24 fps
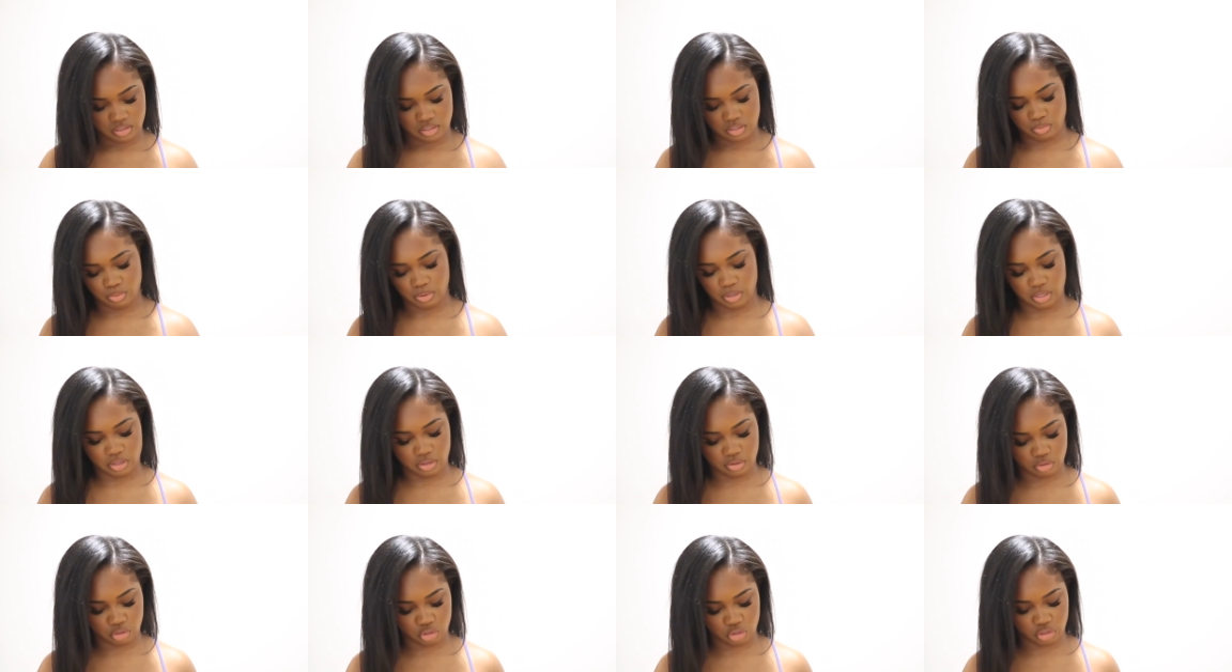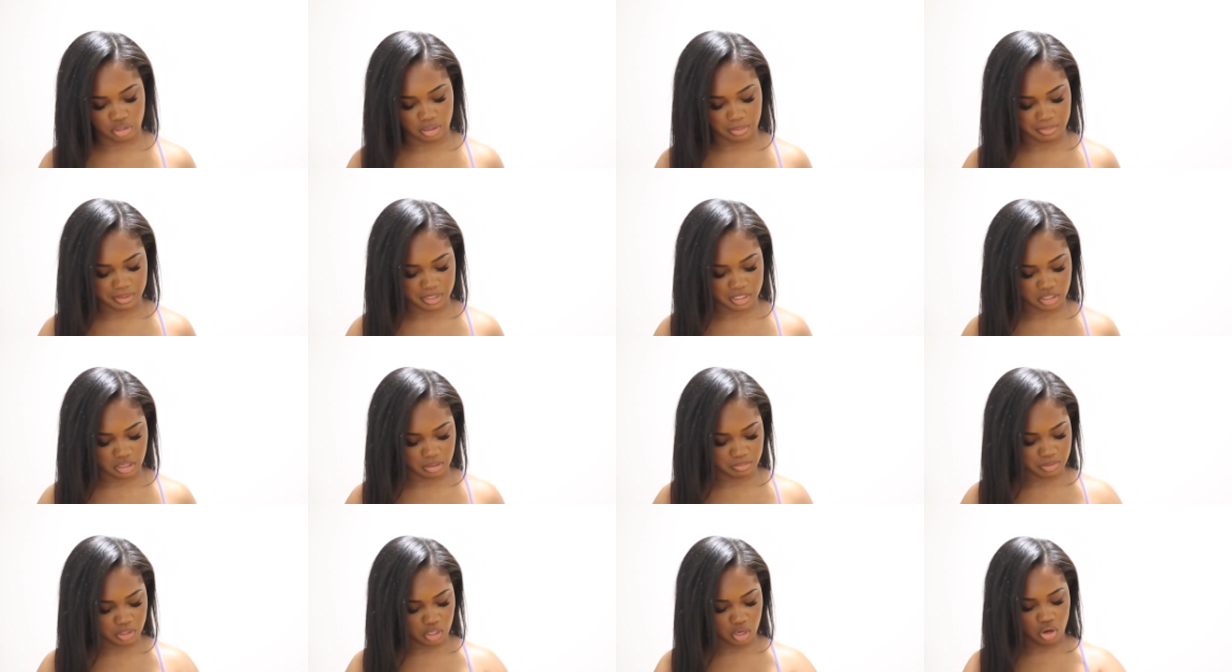it's one of those strappy
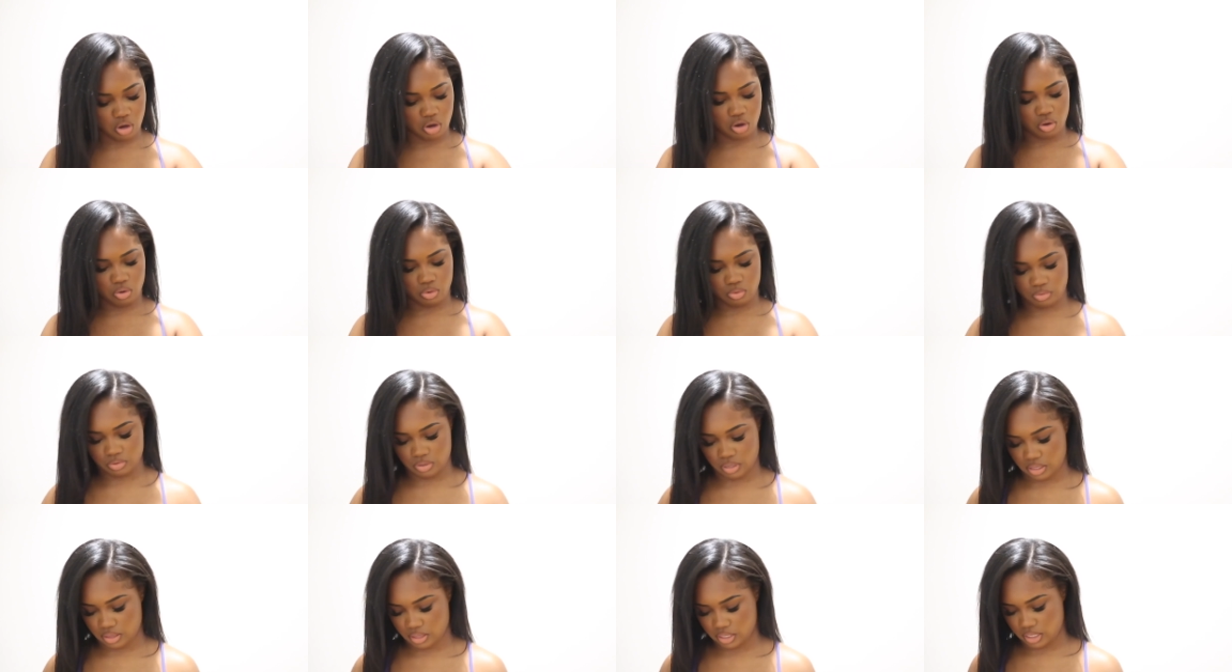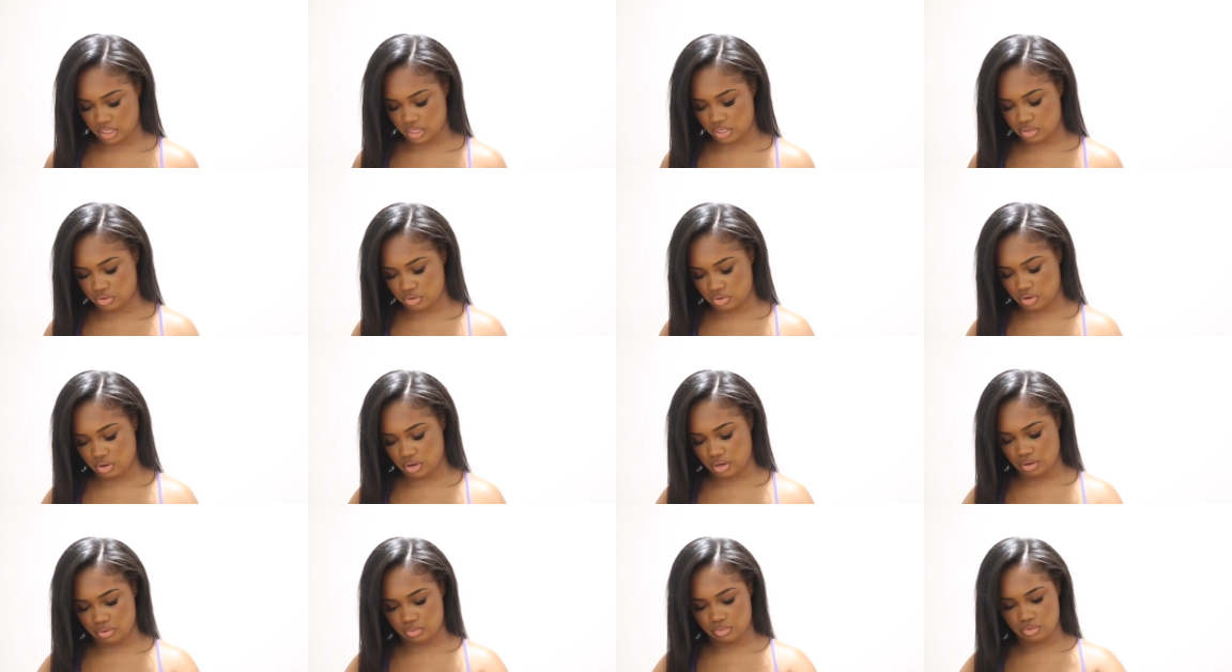tops. Oh, I think I do know
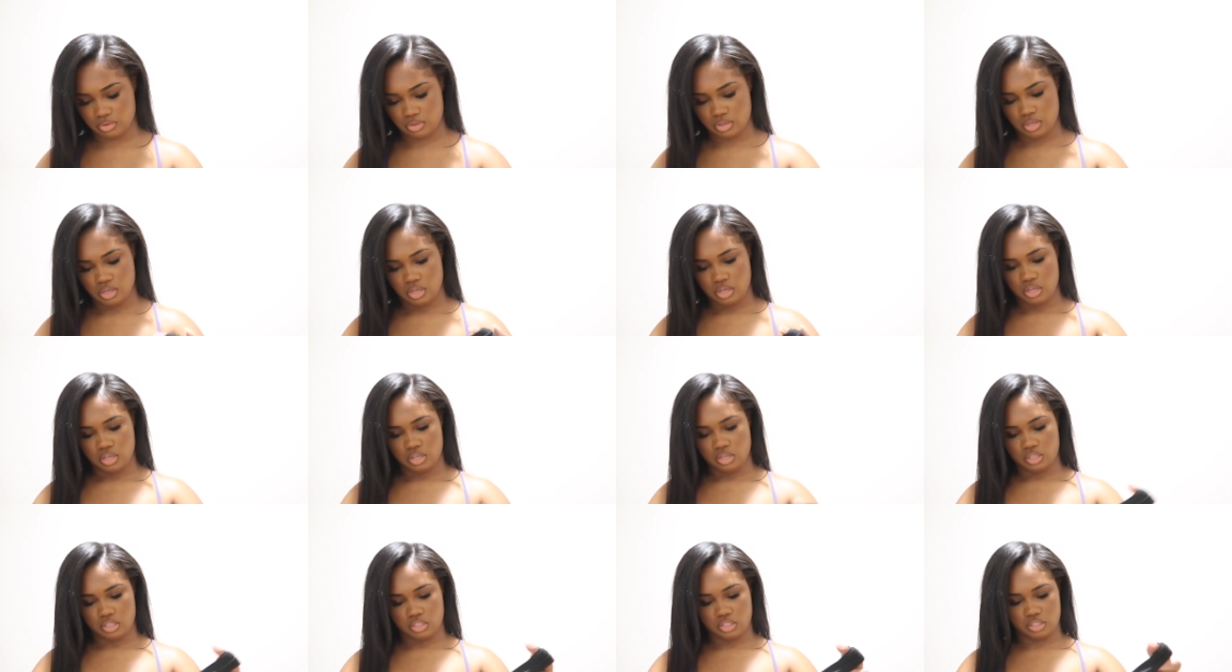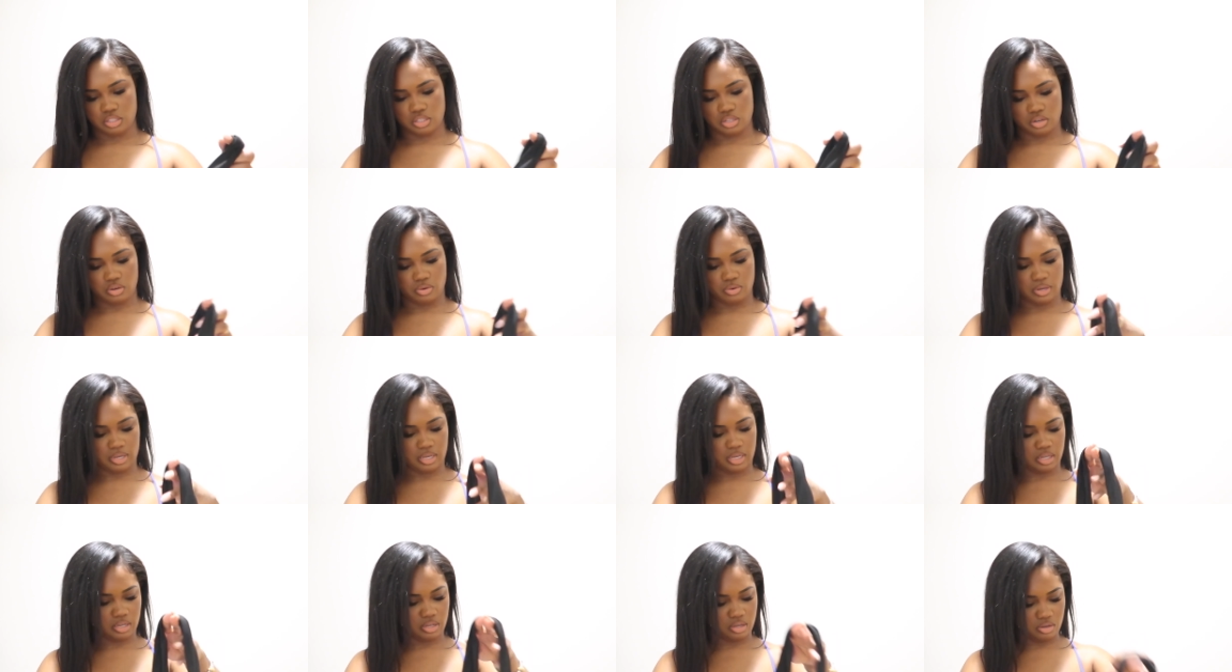how. So
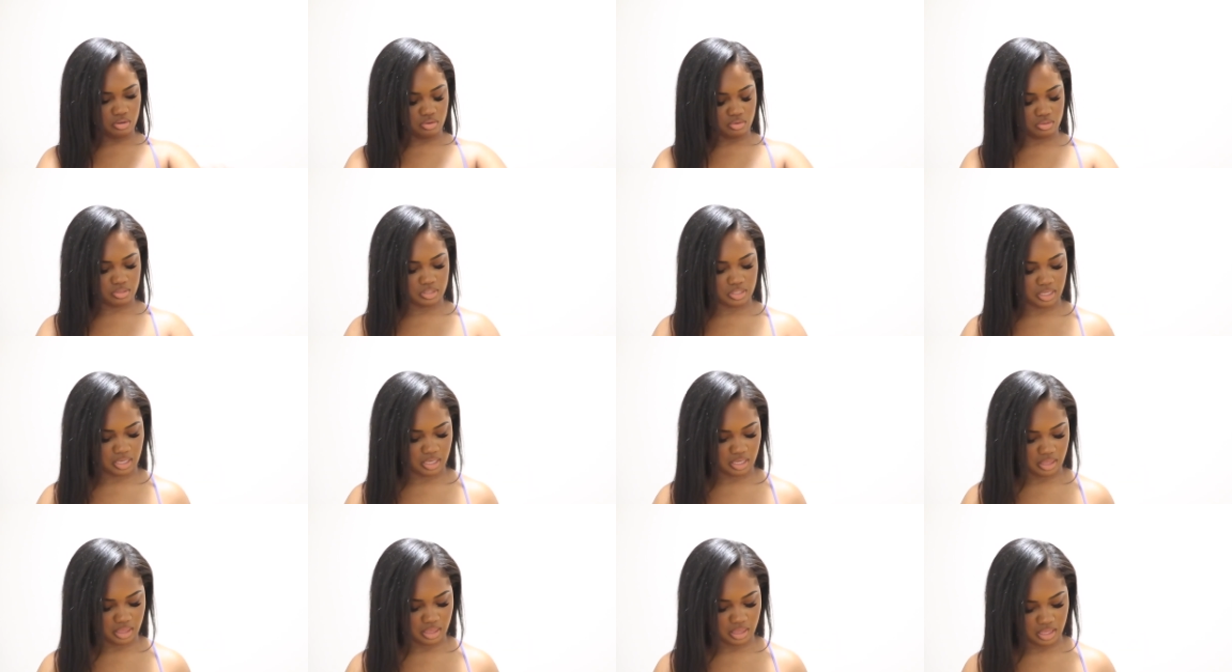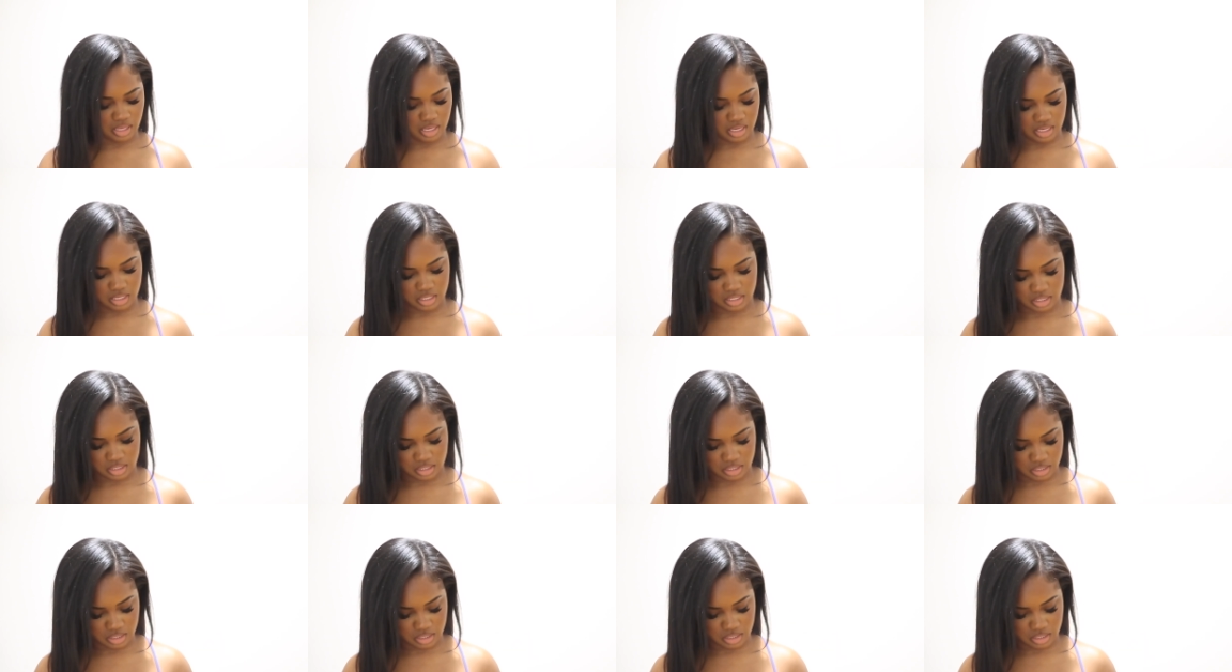it goes like this.